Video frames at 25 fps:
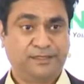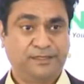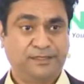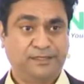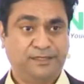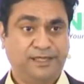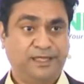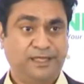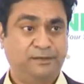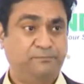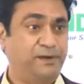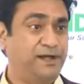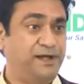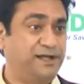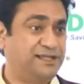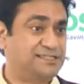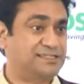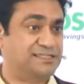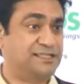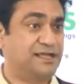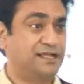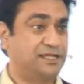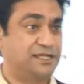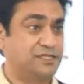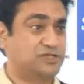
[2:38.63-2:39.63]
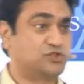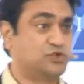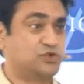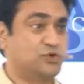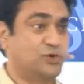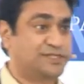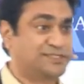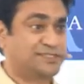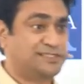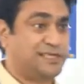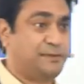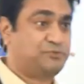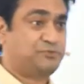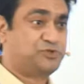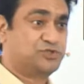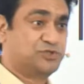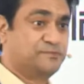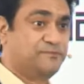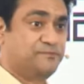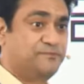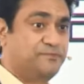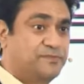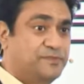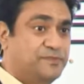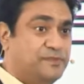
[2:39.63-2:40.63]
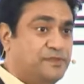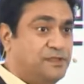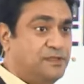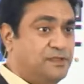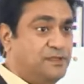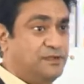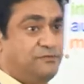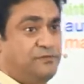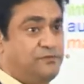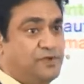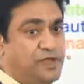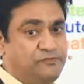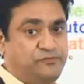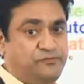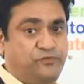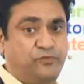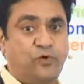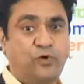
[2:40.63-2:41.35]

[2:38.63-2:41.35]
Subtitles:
And Pakistan is no exception. We have